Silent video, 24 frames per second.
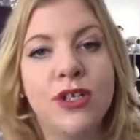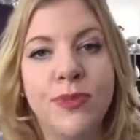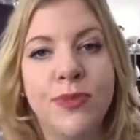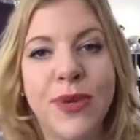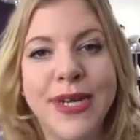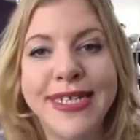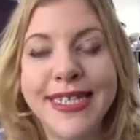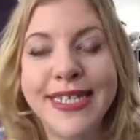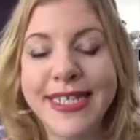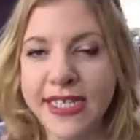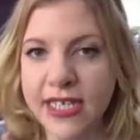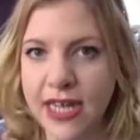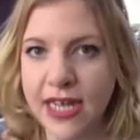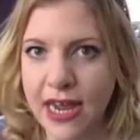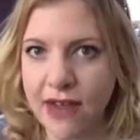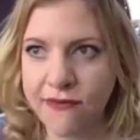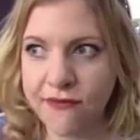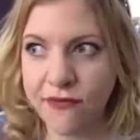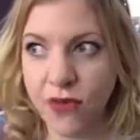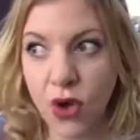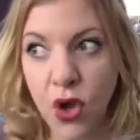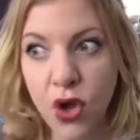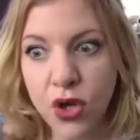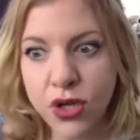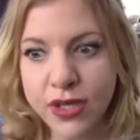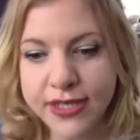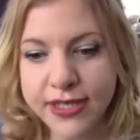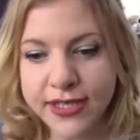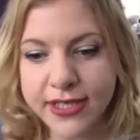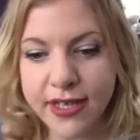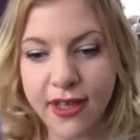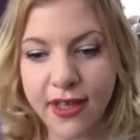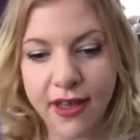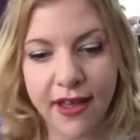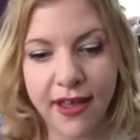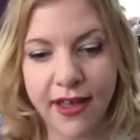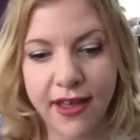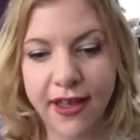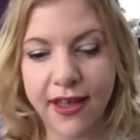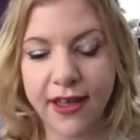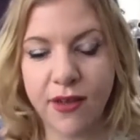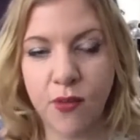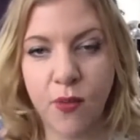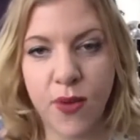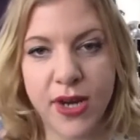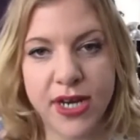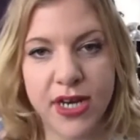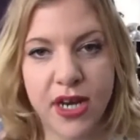my Disneyland vlogs, I
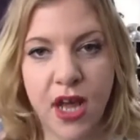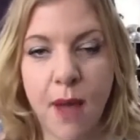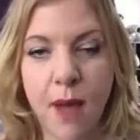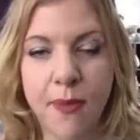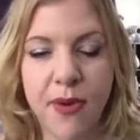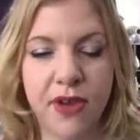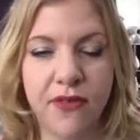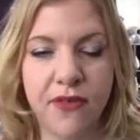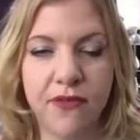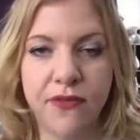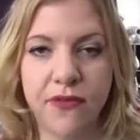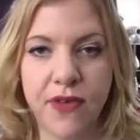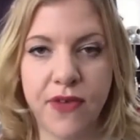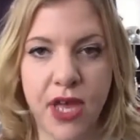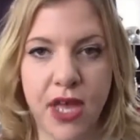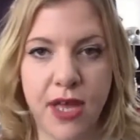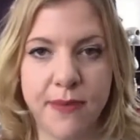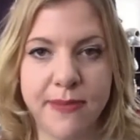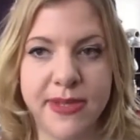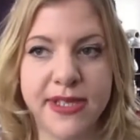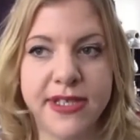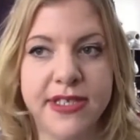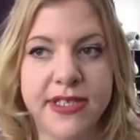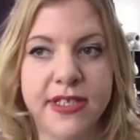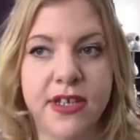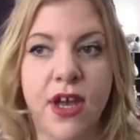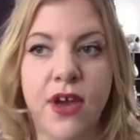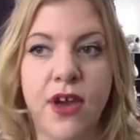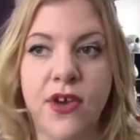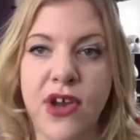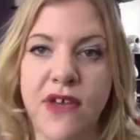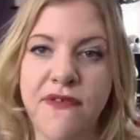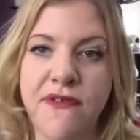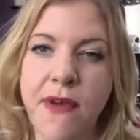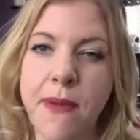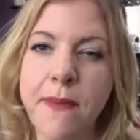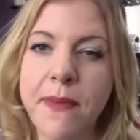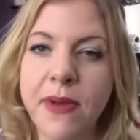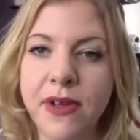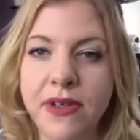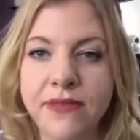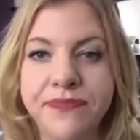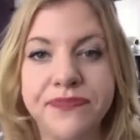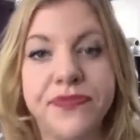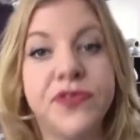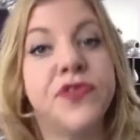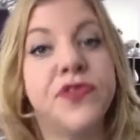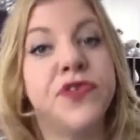went a couple of months ago in November
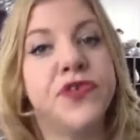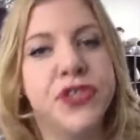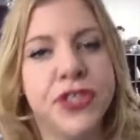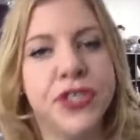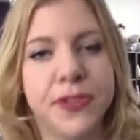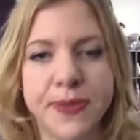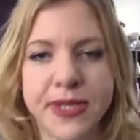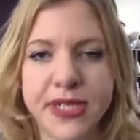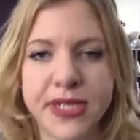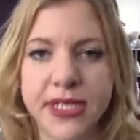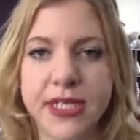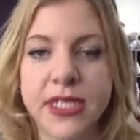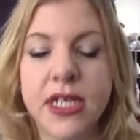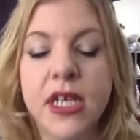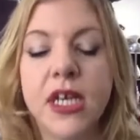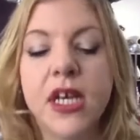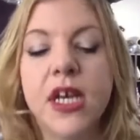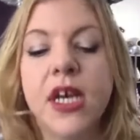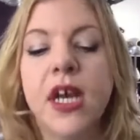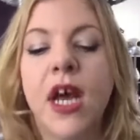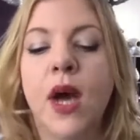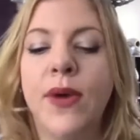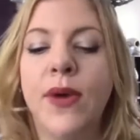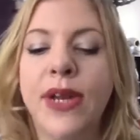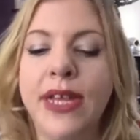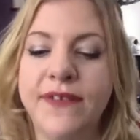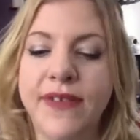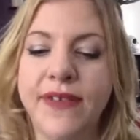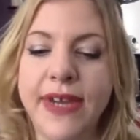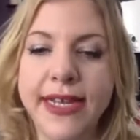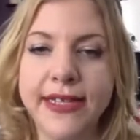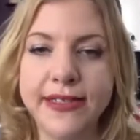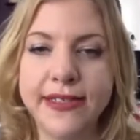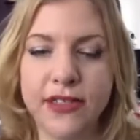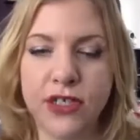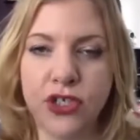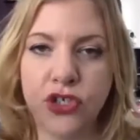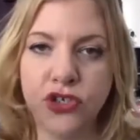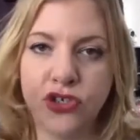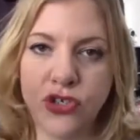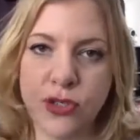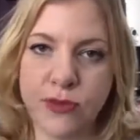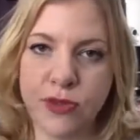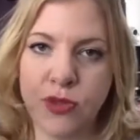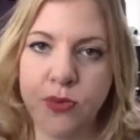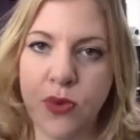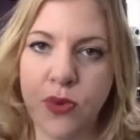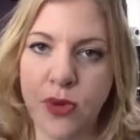for Christmas. I will leave links in the
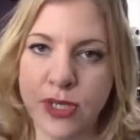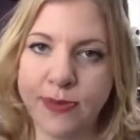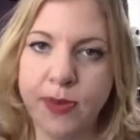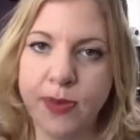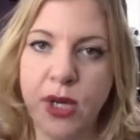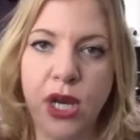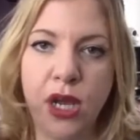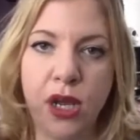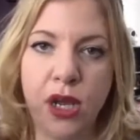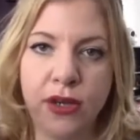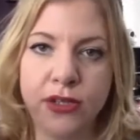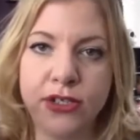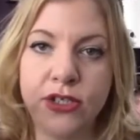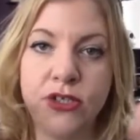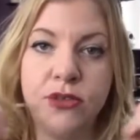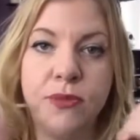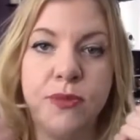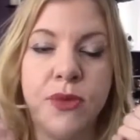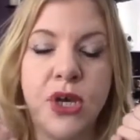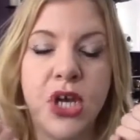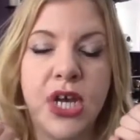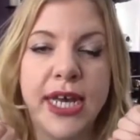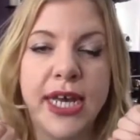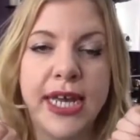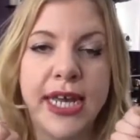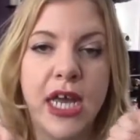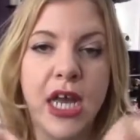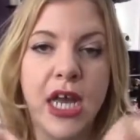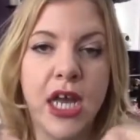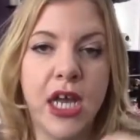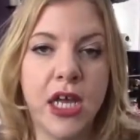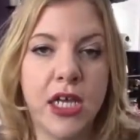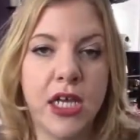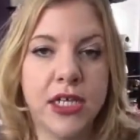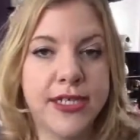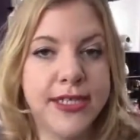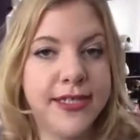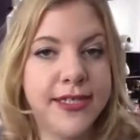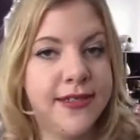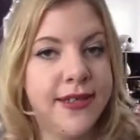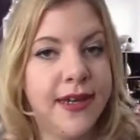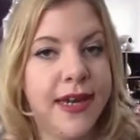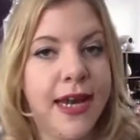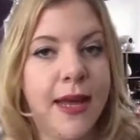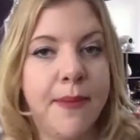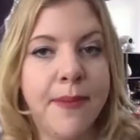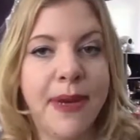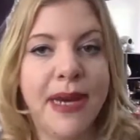description box below to my
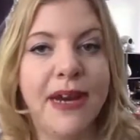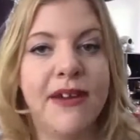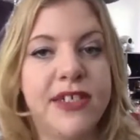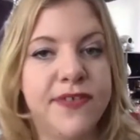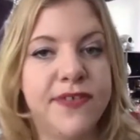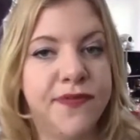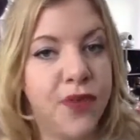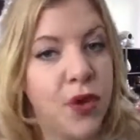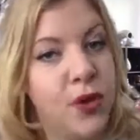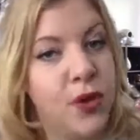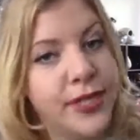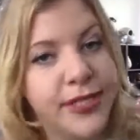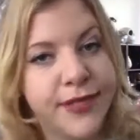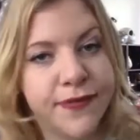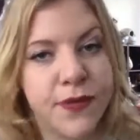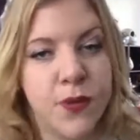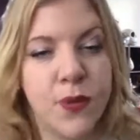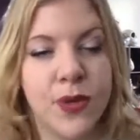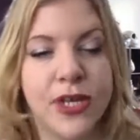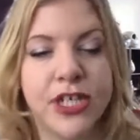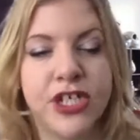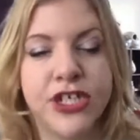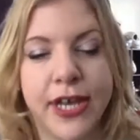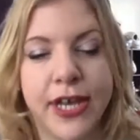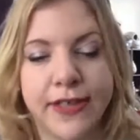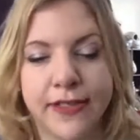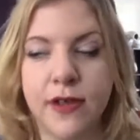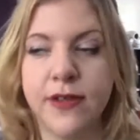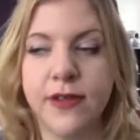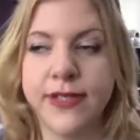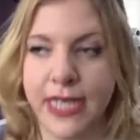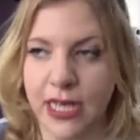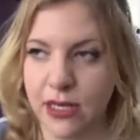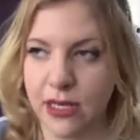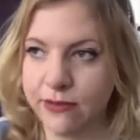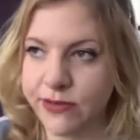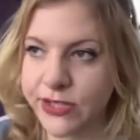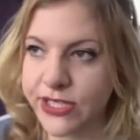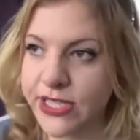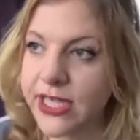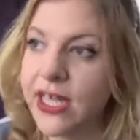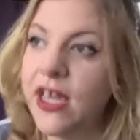Disneyland Paris vlogs if you want to check those out.